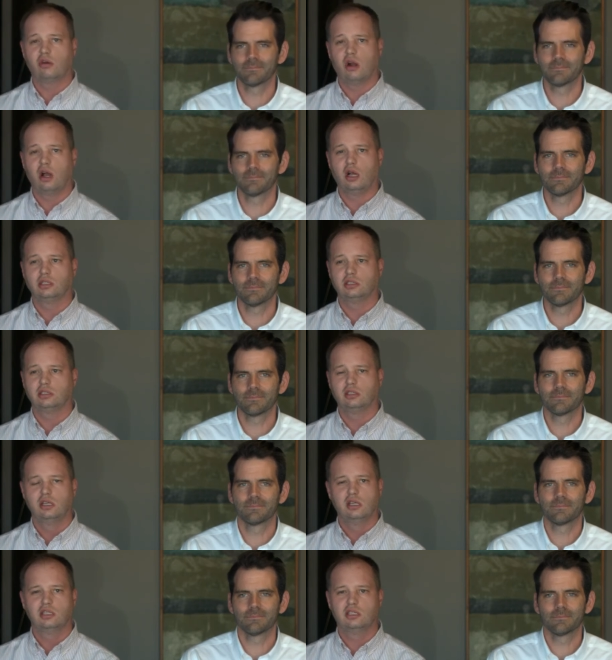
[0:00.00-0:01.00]
Speaker 1: cross,
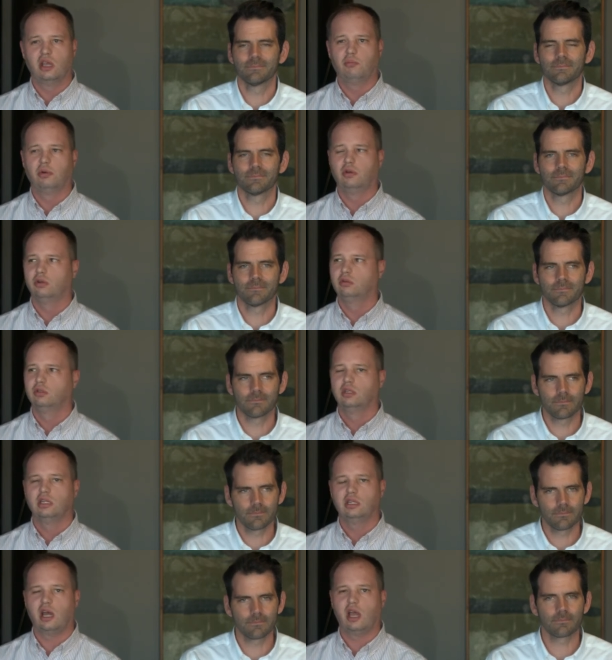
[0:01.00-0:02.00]
simple,
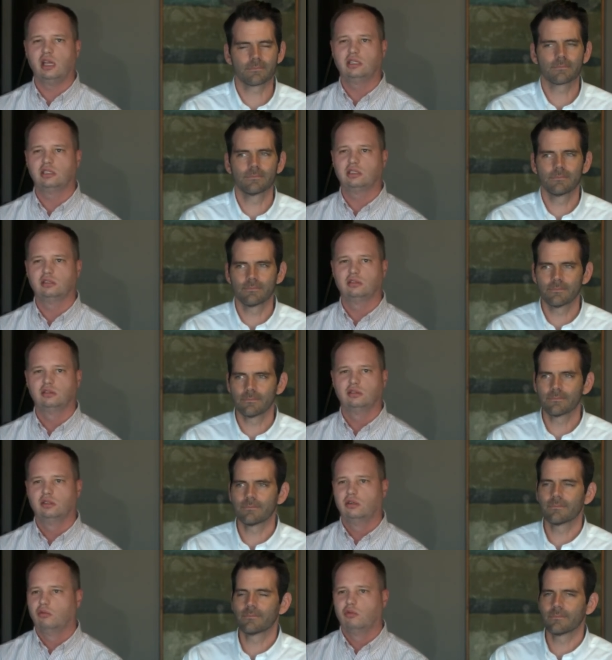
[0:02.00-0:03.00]
nice
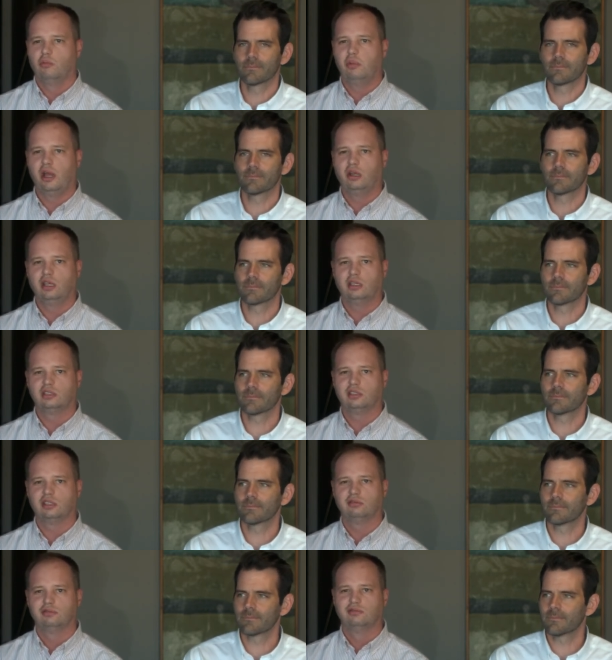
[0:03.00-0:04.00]

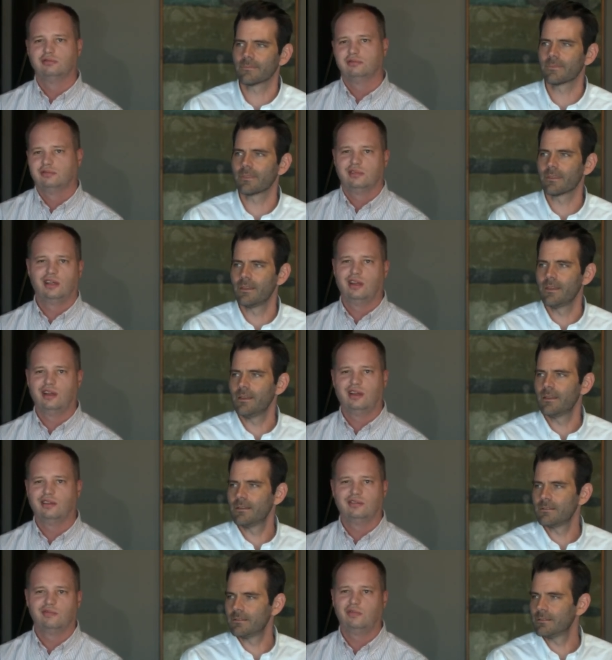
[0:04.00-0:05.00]
rebellious
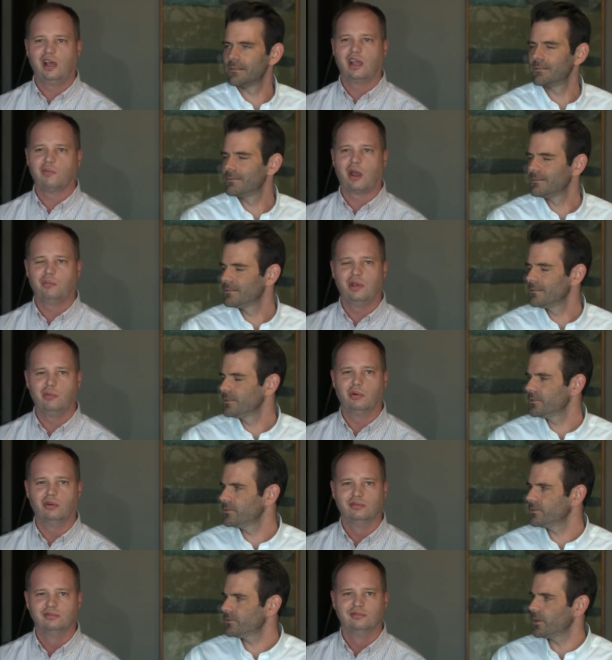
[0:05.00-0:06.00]
uh, flag of my
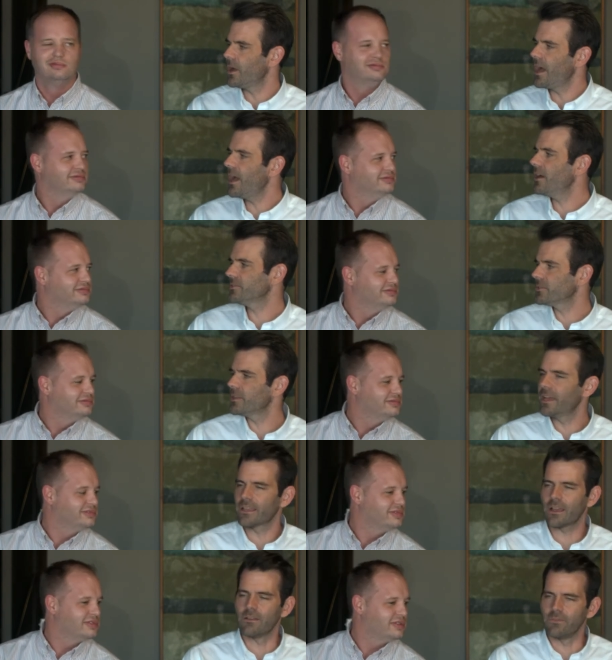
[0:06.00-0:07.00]
people.
Speaker 2: So I also
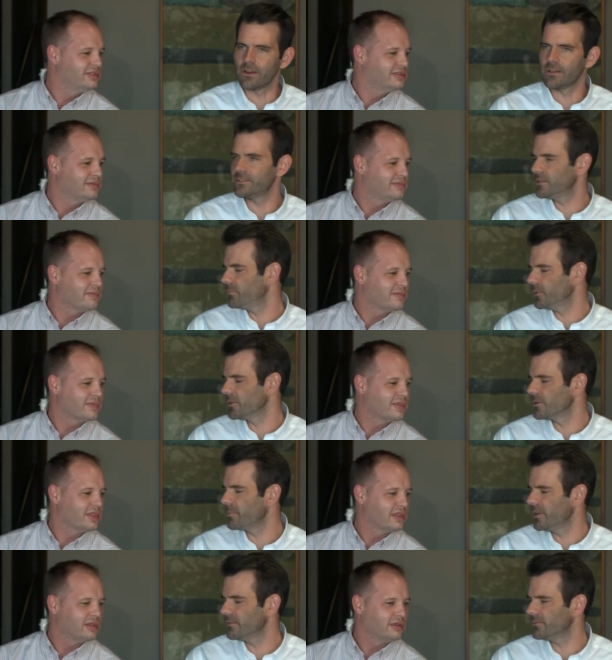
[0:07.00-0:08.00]
like a very simple
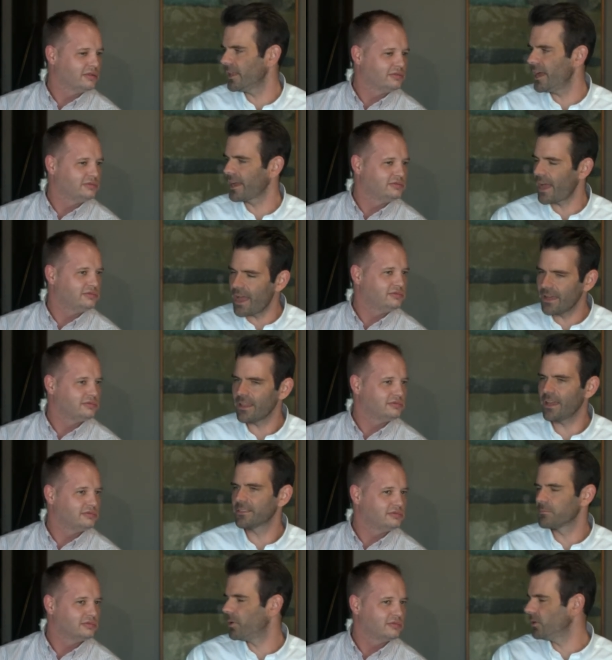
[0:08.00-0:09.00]
European flag. I
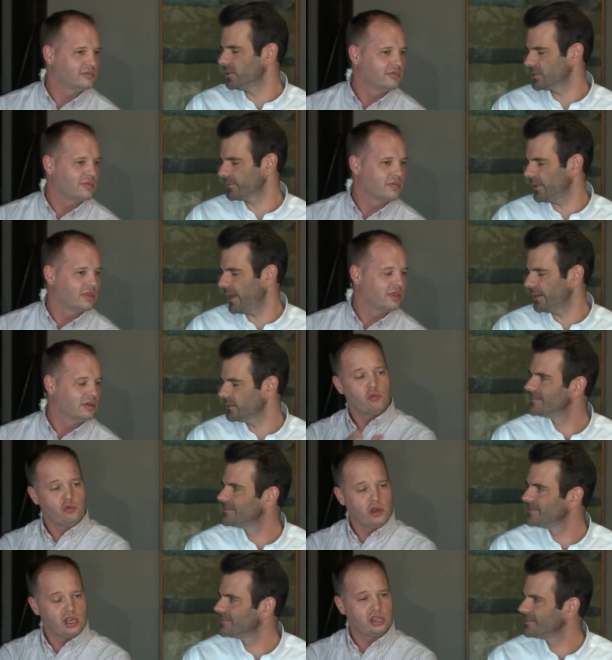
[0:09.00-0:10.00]
like the Polish flag.
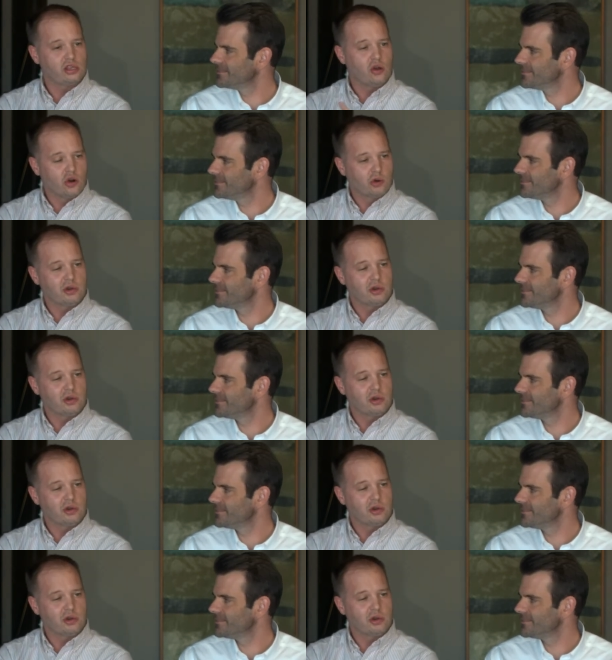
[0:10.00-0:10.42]
Speaker 1: With or